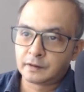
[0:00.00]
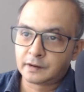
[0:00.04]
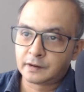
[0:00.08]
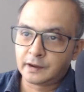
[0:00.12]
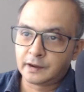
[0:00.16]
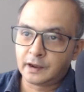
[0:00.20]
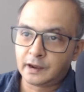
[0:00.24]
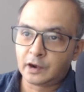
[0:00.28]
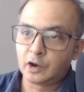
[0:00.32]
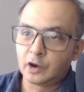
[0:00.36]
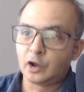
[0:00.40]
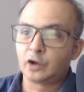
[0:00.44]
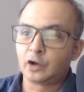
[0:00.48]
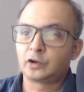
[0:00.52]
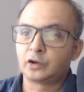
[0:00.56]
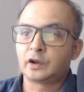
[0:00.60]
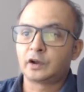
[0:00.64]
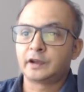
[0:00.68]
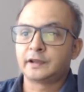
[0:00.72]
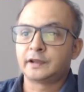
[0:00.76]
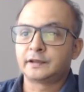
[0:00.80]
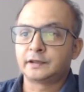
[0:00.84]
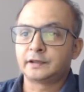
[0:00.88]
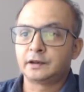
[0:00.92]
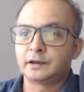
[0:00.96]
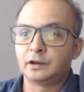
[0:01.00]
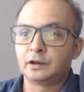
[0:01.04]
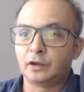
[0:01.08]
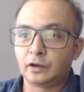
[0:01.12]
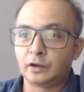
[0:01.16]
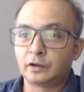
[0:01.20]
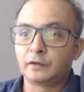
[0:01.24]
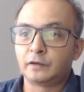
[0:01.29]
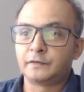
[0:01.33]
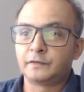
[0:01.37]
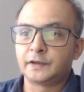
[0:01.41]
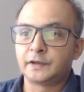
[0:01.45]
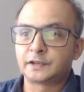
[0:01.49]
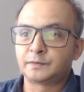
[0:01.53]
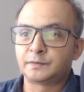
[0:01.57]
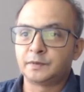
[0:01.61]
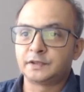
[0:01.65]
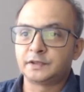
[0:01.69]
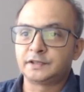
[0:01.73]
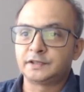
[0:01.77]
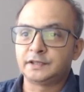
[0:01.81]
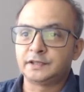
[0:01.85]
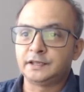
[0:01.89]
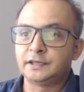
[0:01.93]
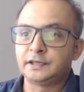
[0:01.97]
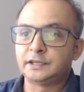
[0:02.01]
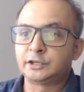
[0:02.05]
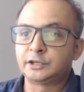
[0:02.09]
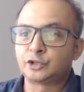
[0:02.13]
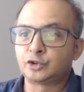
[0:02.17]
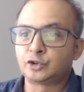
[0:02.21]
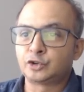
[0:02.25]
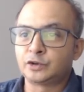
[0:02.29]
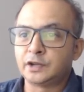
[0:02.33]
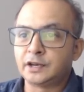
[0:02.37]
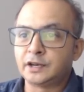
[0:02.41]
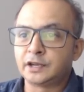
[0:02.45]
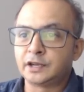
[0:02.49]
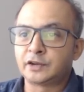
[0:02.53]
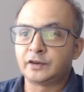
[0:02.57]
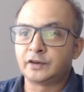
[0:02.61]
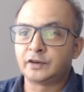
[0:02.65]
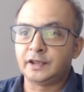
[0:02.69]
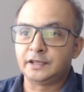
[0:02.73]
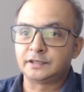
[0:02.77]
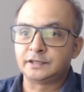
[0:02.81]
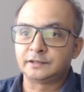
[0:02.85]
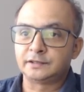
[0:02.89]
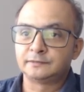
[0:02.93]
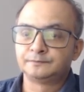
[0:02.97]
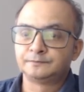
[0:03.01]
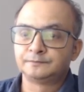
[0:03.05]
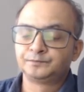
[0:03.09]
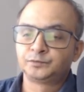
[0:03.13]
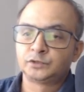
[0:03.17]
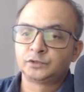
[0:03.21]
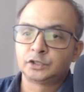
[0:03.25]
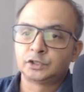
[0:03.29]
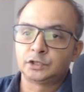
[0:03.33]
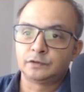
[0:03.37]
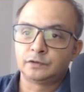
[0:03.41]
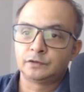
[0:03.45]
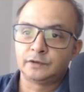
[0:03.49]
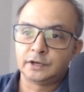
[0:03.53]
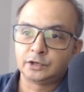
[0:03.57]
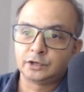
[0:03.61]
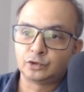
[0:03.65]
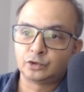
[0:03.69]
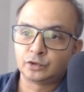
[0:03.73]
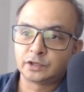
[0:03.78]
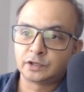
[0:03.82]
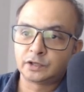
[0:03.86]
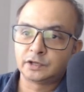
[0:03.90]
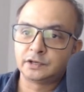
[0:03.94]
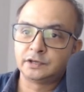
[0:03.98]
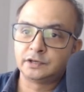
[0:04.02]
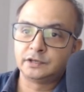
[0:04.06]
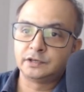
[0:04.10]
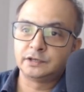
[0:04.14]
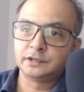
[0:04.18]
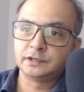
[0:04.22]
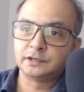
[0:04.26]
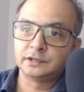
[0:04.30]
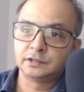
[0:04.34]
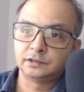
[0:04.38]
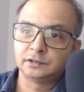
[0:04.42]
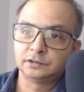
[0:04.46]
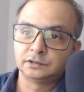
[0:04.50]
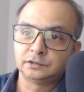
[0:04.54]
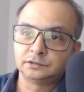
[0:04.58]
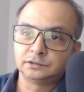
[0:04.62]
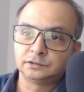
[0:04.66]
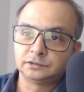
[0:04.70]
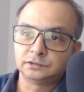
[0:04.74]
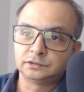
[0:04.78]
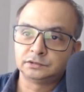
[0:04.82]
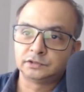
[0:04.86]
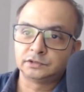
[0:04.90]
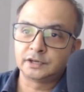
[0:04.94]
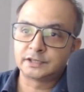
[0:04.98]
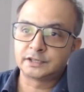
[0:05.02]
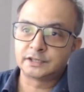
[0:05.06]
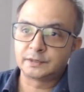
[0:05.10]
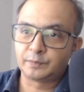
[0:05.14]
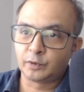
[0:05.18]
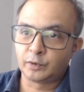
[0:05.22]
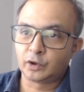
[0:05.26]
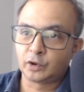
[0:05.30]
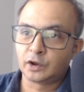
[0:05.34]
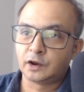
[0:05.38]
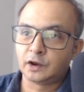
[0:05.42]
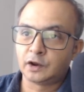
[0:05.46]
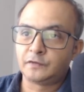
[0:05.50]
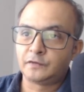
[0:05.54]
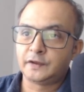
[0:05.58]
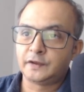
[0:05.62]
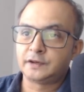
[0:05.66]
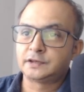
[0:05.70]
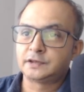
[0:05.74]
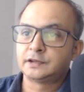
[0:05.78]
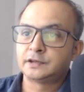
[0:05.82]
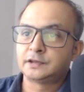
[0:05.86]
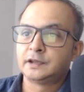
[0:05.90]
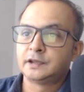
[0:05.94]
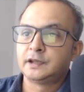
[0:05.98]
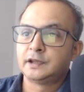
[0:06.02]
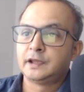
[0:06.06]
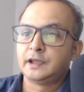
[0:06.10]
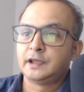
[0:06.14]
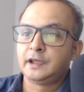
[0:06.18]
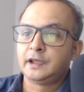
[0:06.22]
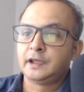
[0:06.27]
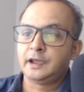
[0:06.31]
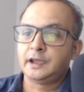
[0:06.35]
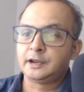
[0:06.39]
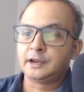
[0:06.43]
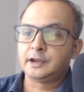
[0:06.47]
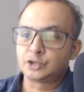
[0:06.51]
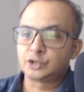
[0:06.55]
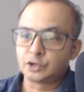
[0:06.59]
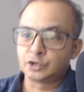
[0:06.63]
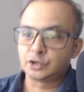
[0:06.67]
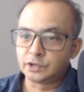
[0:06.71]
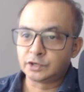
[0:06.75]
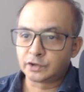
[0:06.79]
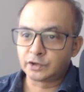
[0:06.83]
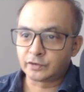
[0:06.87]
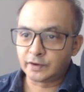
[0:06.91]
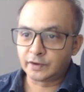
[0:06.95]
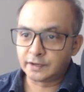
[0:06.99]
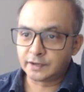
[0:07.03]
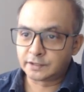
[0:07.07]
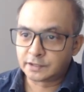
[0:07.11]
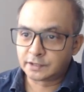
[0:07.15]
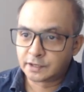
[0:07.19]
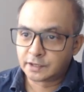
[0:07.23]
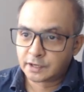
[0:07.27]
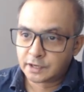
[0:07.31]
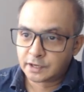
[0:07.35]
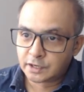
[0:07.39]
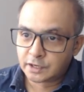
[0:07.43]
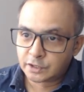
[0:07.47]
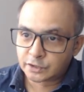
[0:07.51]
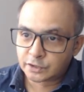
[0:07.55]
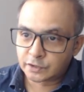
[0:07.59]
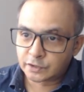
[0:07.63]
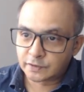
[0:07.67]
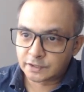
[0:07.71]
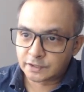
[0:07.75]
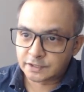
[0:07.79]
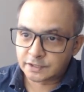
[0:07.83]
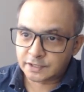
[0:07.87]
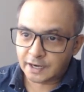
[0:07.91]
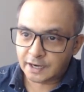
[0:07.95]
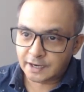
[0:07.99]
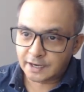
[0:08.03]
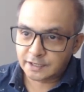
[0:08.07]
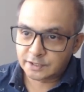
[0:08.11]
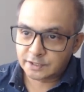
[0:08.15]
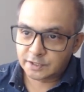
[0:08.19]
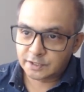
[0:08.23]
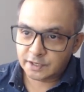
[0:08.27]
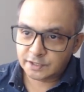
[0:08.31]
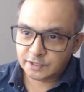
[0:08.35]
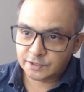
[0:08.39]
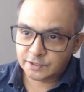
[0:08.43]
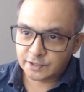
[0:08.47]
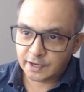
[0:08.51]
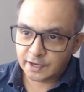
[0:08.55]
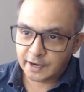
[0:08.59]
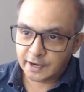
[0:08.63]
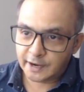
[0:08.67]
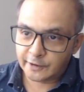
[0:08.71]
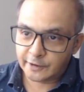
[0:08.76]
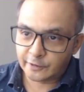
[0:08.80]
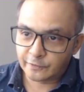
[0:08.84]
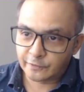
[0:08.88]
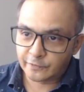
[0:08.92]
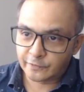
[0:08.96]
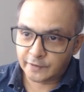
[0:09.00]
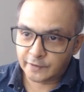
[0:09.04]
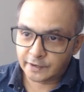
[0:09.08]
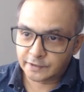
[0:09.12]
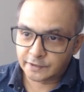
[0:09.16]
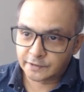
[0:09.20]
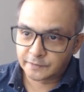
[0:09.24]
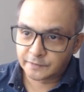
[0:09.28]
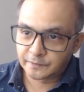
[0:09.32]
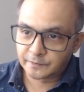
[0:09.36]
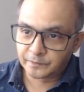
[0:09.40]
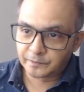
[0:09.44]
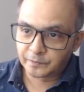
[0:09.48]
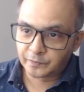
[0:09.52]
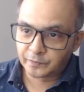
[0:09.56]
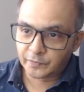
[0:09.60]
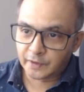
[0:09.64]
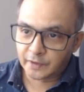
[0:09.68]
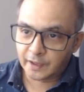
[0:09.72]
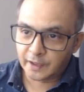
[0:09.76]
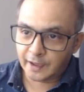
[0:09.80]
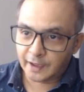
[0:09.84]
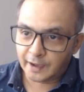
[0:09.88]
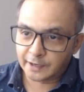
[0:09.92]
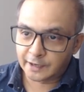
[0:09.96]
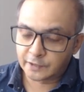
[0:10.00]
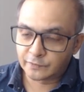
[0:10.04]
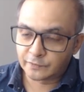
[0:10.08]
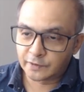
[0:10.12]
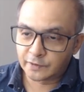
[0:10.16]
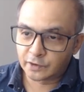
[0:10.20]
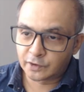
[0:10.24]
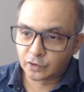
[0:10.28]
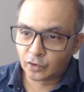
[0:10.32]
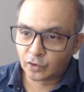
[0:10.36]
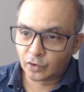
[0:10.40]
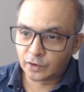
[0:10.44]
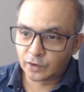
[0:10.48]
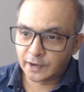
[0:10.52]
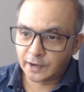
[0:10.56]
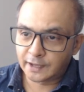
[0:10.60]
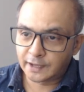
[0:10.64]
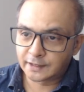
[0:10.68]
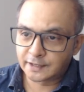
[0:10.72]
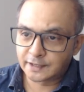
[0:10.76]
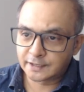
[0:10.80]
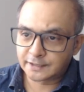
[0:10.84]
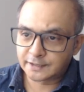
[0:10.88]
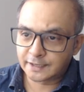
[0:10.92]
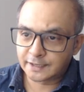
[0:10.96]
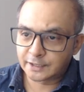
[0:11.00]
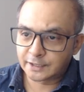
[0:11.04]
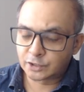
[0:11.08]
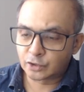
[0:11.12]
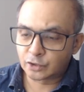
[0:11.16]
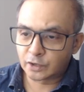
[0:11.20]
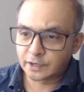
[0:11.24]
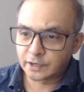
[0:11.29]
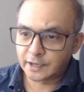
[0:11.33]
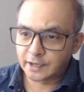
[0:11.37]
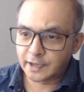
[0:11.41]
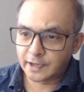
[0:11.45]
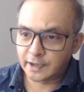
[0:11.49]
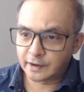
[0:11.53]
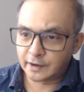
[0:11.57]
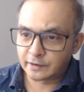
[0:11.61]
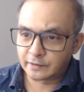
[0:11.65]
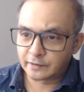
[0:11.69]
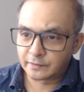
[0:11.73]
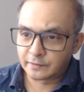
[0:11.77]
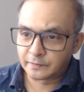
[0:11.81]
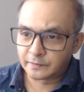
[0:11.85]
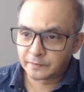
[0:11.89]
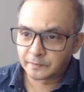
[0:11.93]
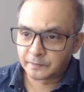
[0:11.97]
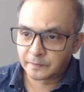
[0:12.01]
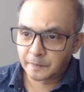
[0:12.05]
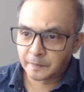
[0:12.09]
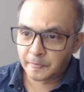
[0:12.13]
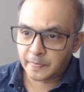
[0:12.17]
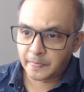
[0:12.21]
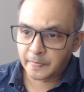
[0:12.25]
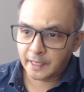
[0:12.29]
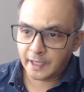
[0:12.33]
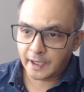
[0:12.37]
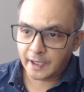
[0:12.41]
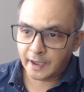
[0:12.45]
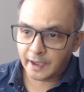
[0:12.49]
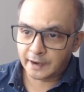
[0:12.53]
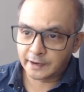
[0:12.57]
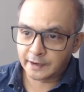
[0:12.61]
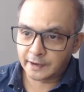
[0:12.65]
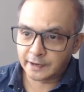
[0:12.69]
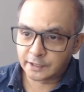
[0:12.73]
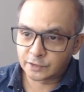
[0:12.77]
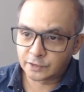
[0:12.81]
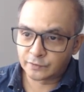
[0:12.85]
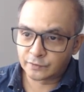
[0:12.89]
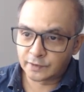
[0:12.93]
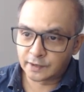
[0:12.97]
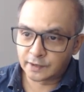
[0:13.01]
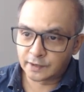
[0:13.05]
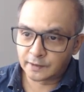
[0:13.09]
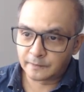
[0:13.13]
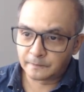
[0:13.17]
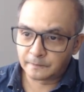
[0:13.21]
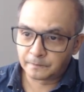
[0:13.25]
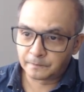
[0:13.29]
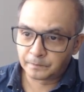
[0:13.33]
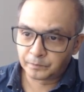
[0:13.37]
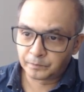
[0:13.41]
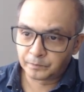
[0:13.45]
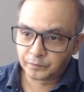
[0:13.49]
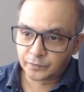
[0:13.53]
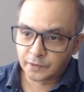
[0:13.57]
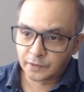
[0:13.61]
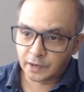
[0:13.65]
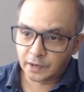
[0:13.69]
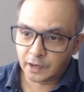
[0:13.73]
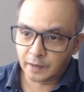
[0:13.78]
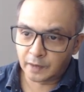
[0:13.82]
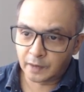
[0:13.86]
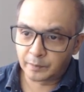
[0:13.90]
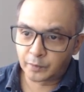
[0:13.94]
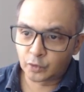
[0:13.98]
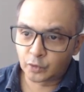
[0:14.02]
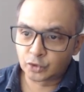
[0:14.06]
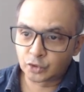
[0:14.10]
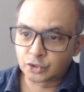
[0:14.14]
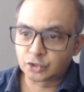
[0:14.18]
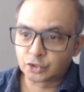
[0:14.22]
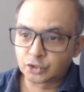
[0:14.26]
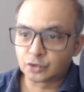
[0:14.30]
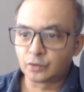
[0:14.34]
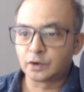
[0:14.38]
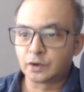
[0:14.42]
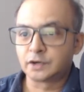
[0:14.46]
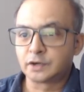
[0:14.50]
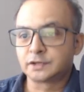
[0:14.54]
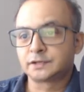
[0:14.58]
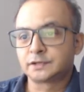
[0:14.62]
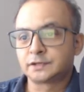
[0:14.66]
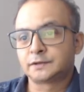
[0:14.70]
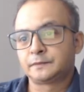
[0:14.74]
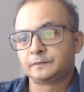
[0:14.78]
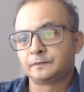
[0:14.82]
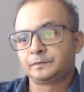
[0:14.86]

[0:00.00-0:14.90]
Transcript: log of x plus e, it should increase. So when you do the reciprocal of it, it should decrease. So we'll start just ahead of it, and it will go like this, I don't care, and it will approach towards